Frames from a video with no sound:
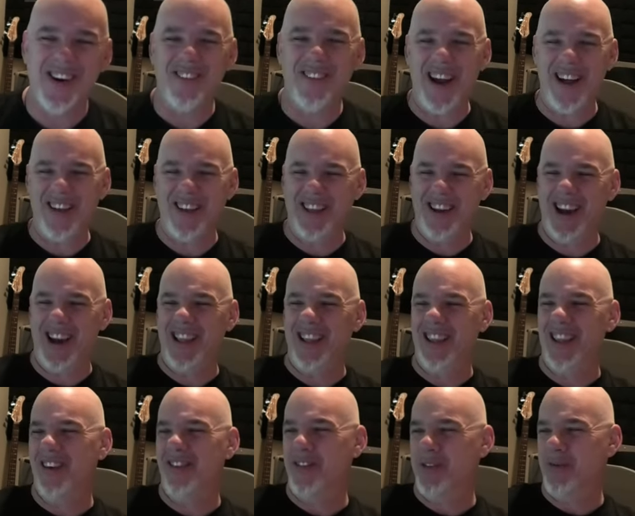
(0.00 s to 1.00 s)
Waylon, I
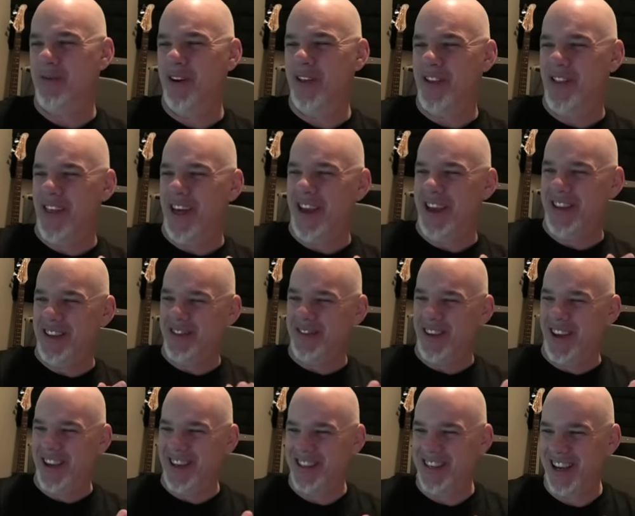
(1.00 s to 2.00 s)
love you, brother. That is
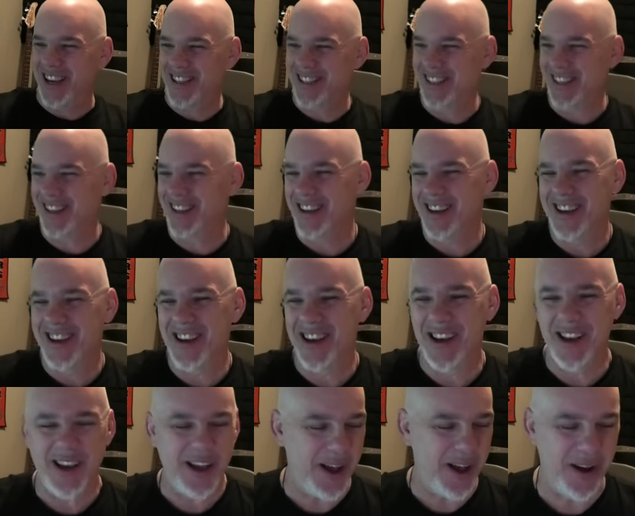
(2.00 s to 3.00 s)
fantastic.
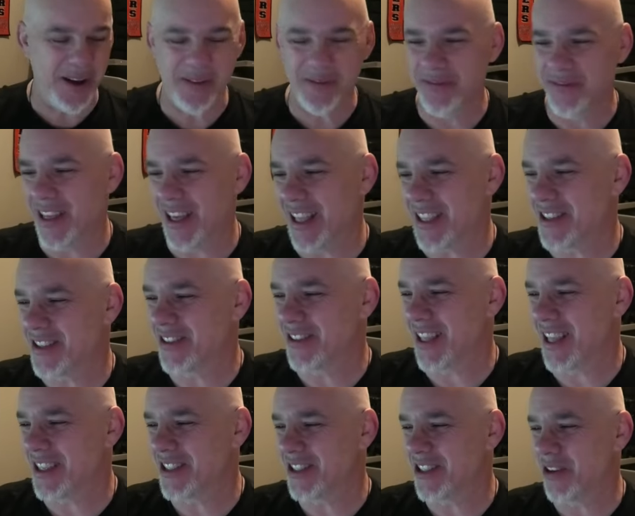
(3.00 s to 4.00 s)
That's
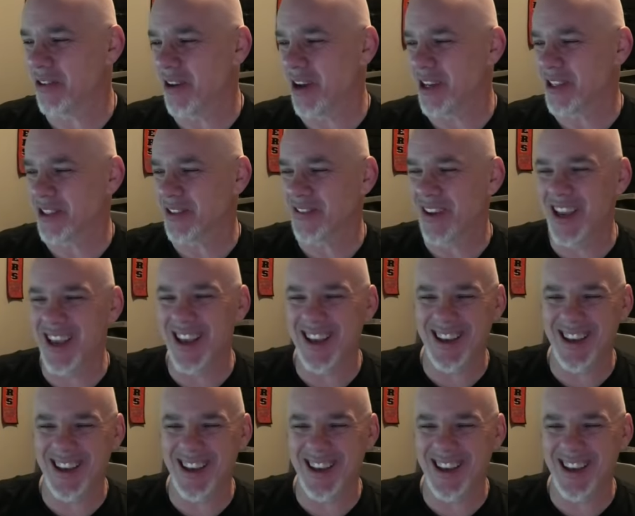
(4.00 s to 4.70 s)
so awesome.